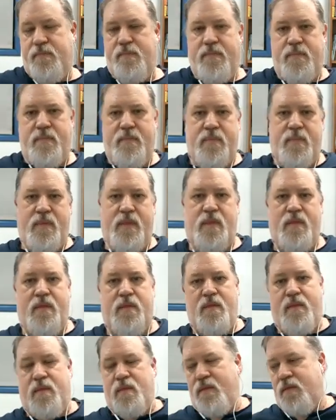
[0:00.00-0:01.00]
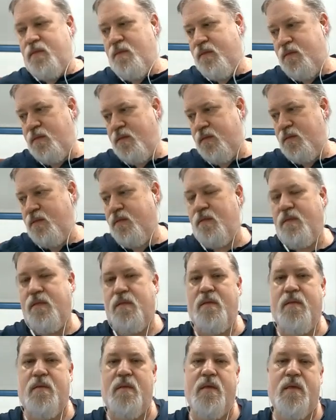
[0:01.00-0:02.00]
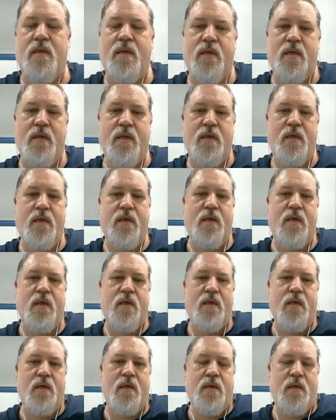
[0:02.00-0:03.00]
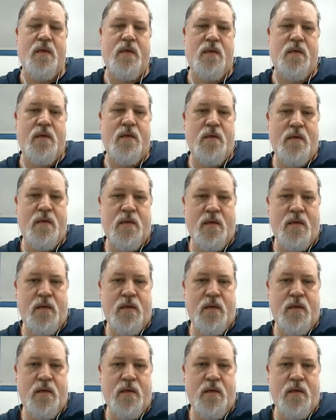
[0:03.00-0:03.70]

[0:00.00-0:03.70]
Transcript: (silent)